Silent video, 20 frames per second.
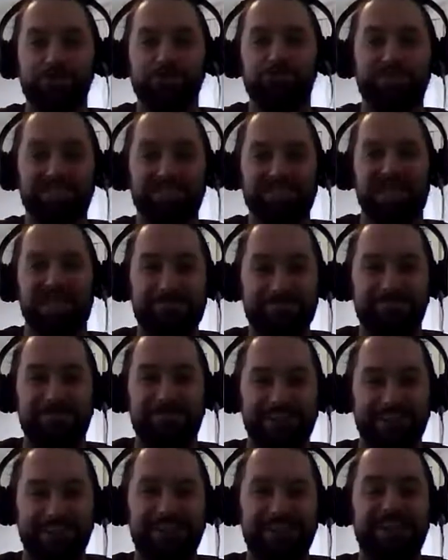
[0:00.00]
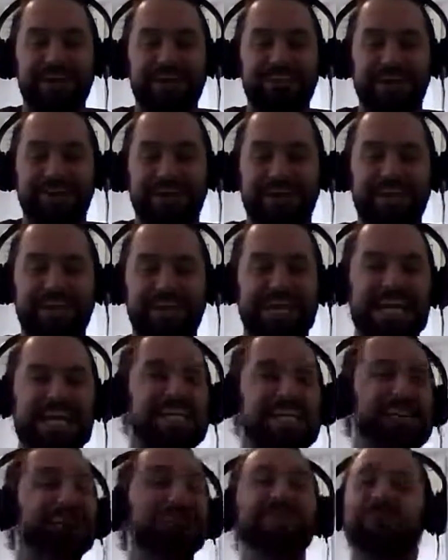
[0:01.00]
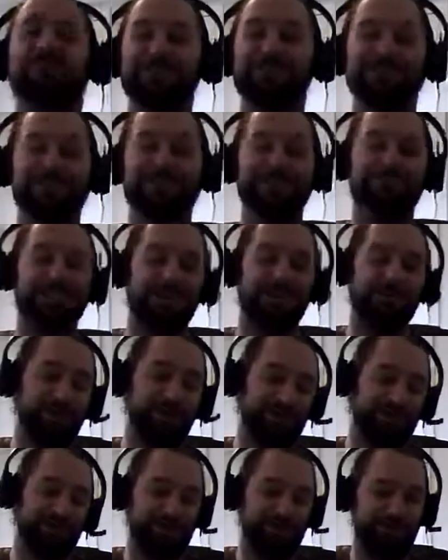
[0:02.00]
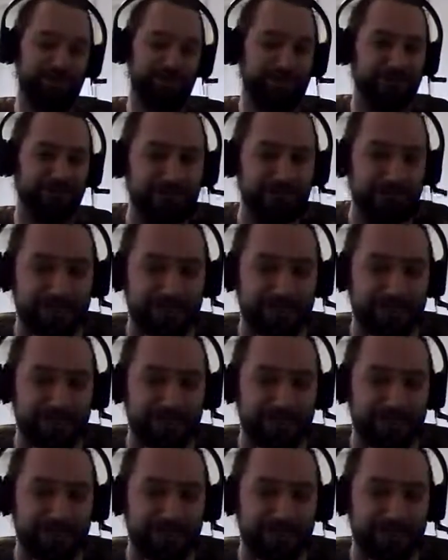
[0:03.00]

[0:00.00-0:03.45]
do the same thing that they did, even if it seems hokey to you?